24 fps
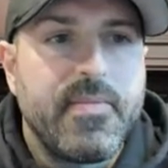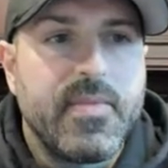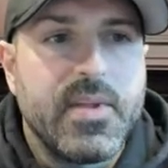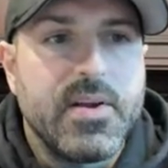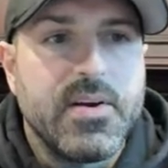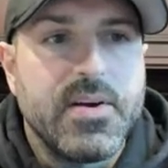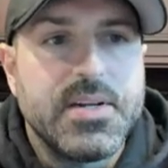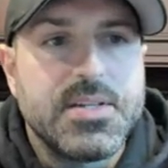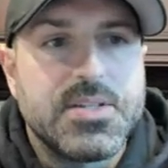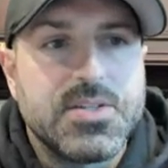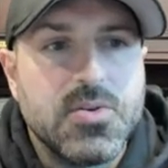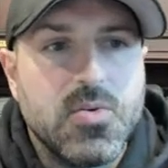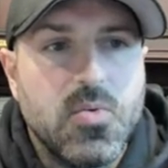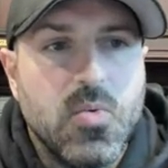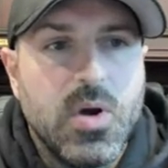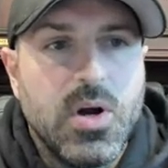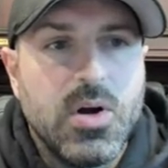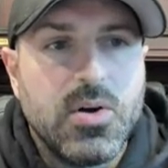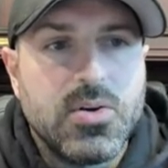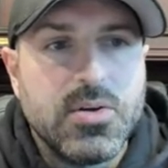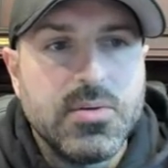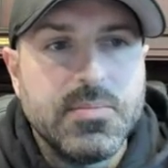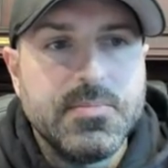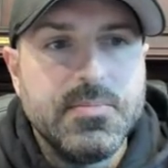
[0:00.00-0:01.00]
All right. So
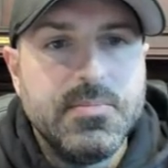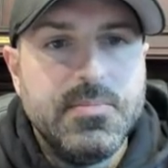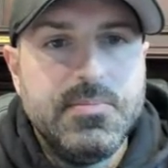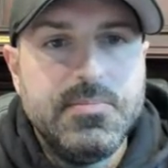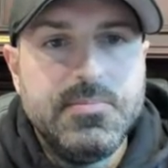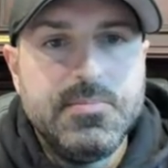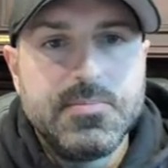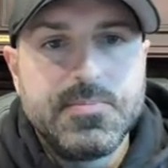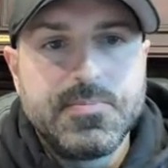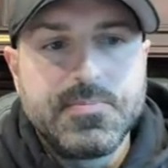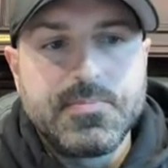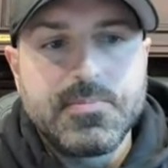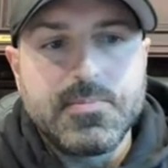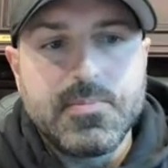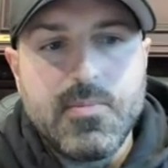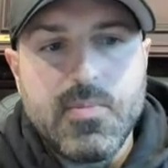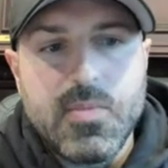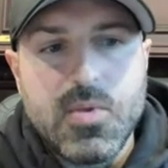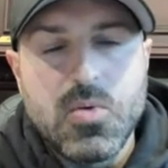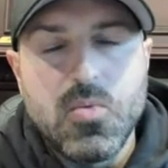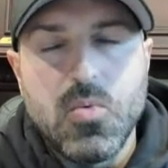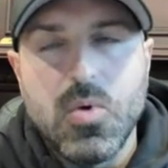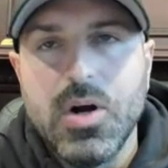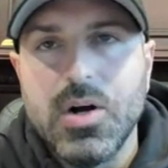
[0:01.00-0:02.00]
welcome,
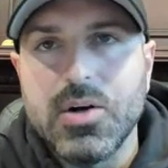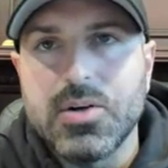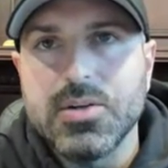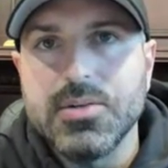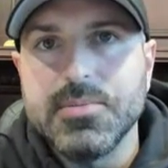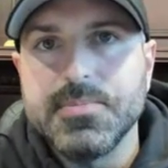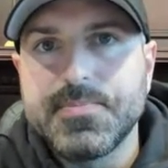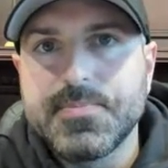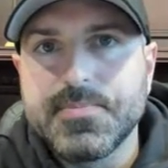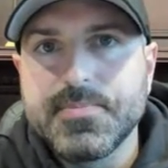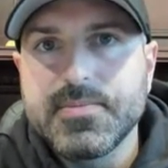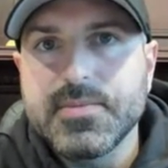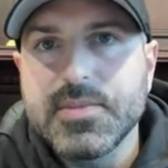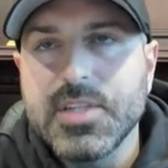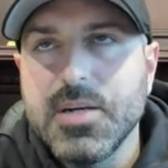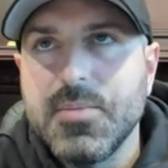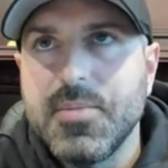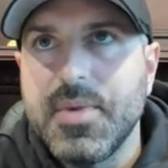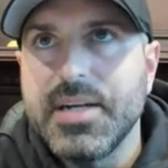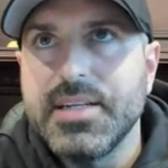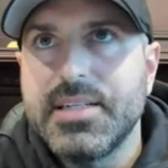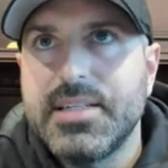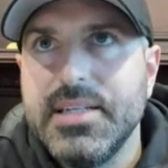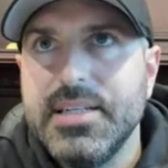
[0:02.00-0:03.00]
welcome,
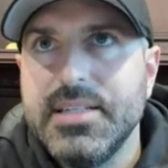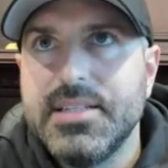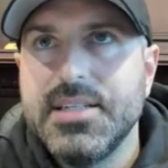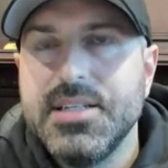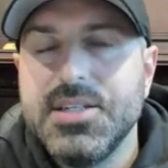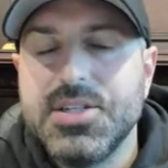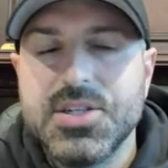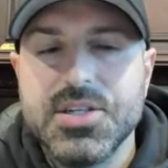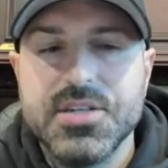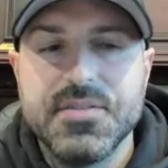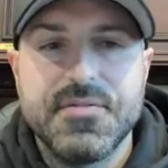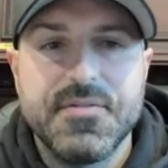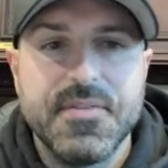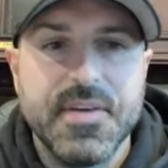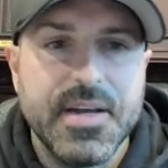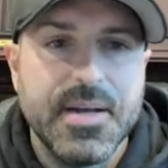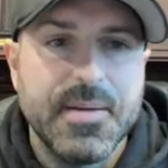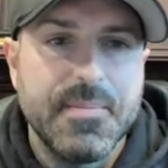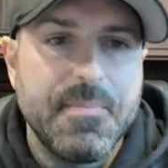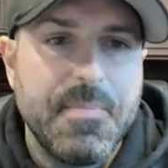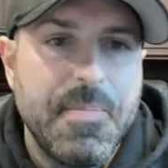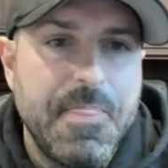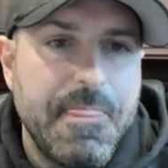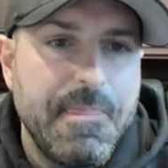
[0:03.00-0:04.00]
my TTG
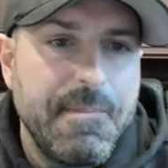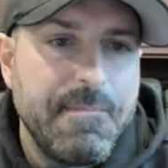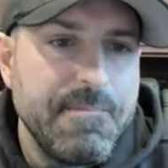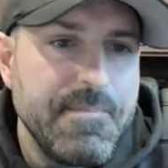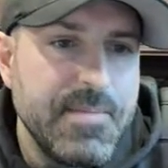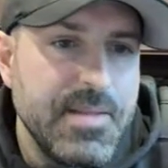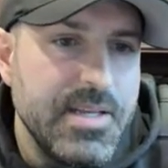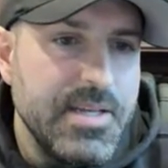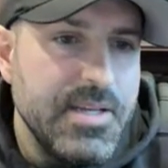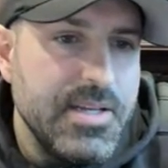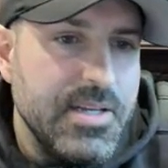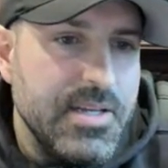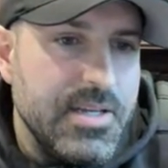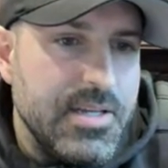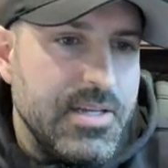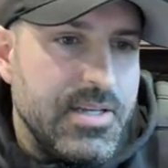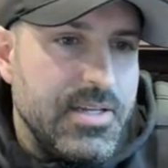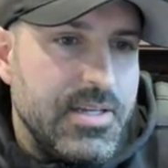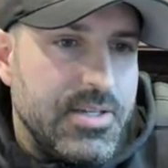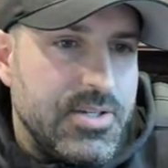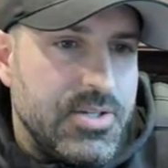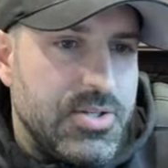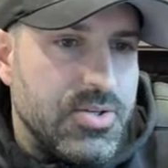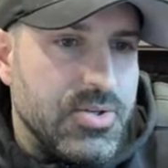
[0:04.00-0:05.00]
fam,
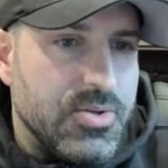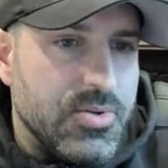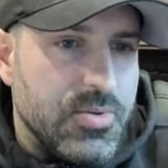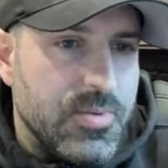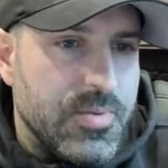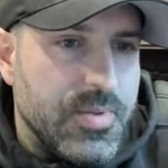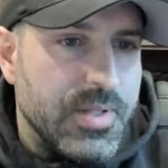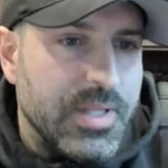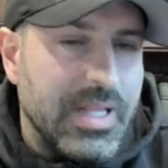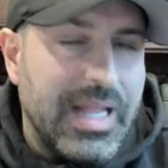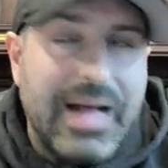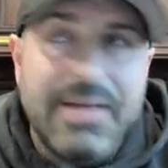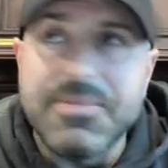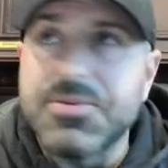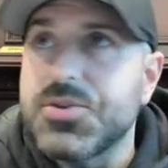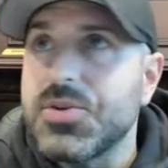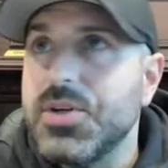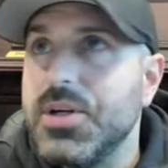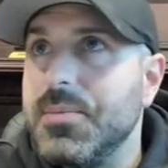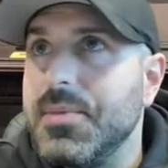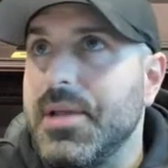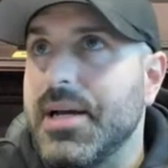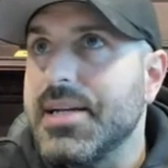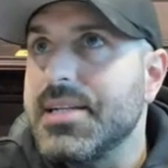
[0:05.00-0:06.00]
to the live
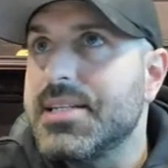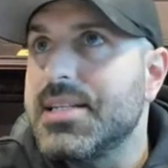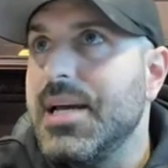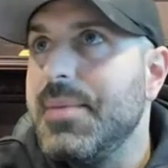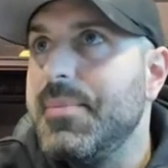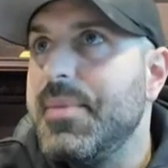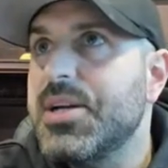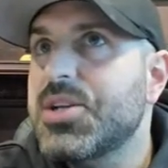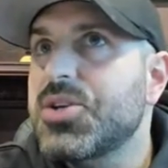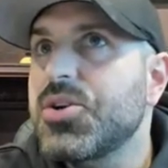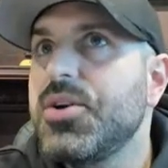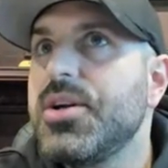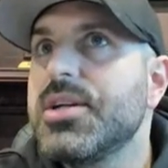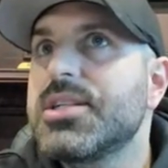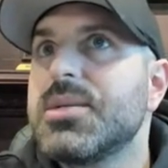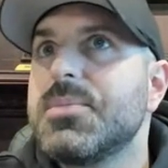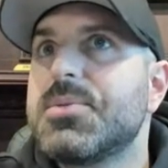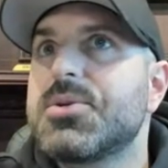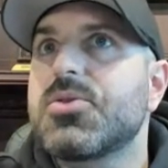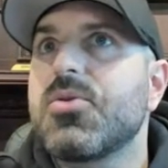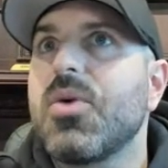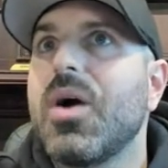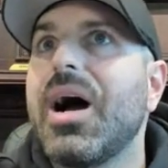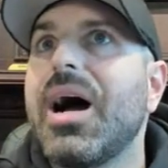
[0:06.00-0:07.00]
stream. Like I said, make sure you
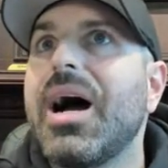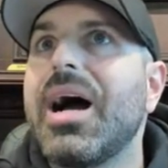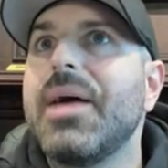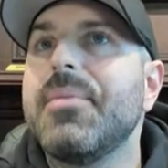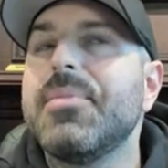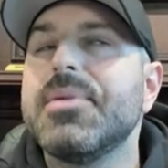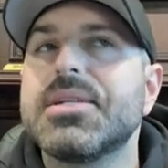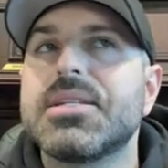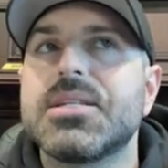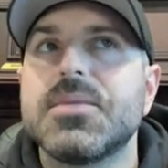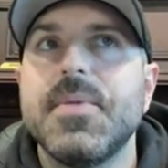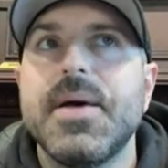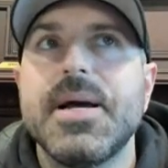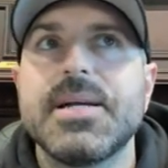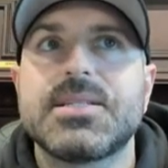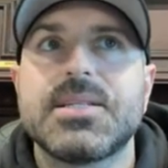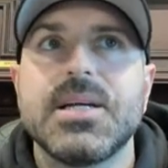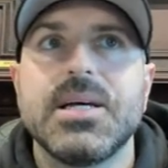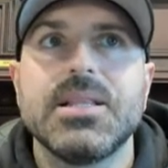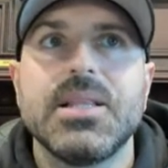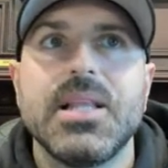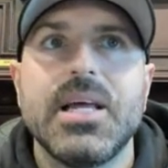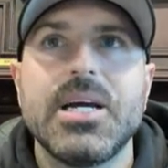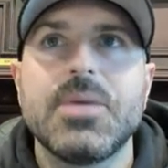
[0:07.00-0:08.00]
subscribe and smash
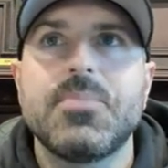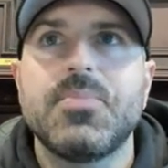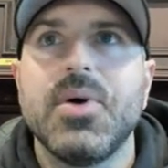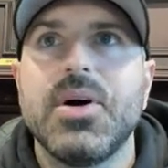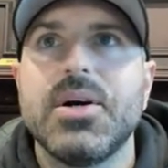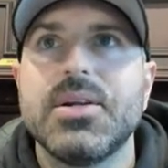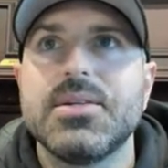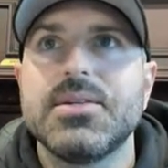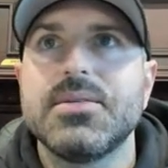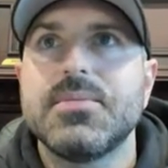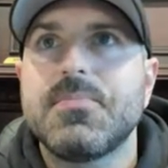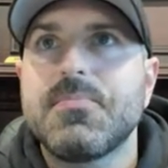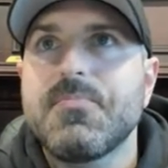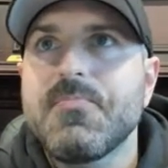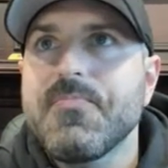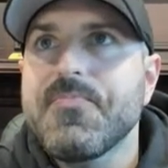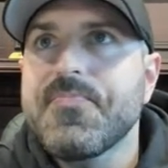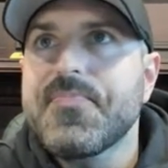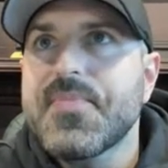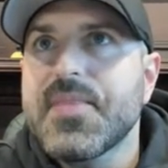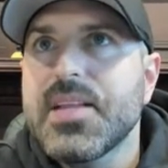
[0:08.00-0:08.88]
that like button.